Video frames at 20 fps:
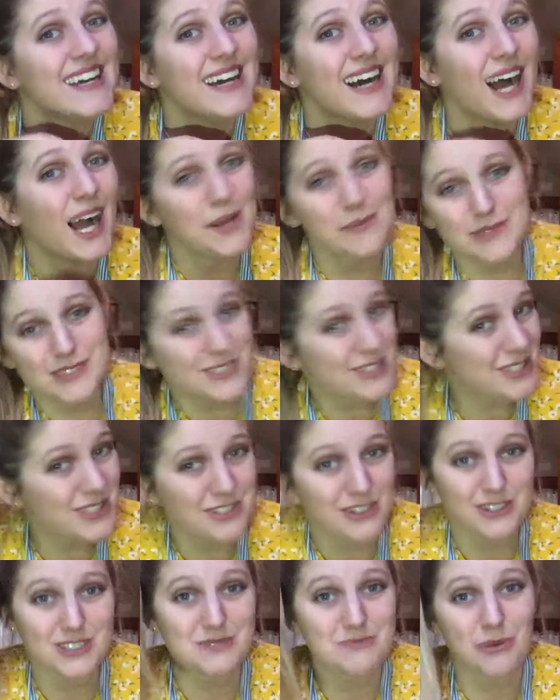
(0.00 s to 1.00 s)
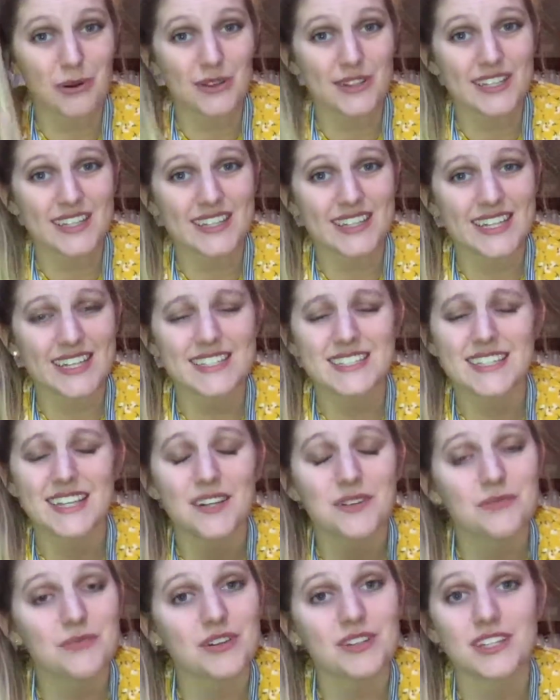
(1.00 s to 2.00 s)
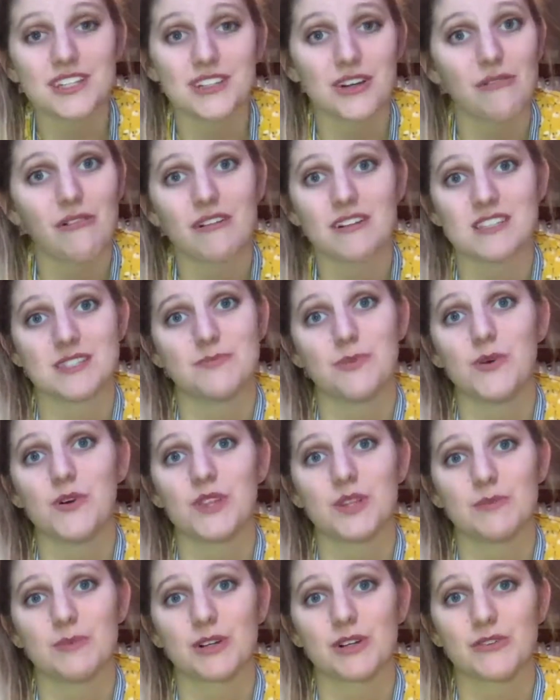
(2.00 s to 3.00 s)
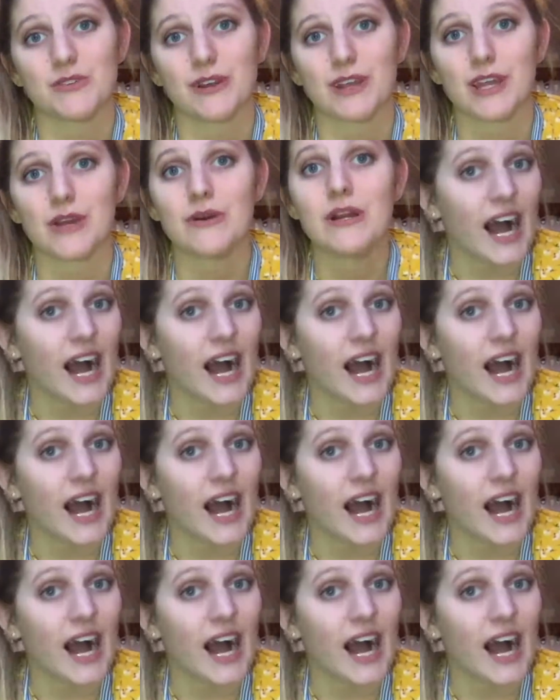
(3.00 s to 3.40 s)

I'm just going to start spoiling things, and I really don't want to spoil the book for you.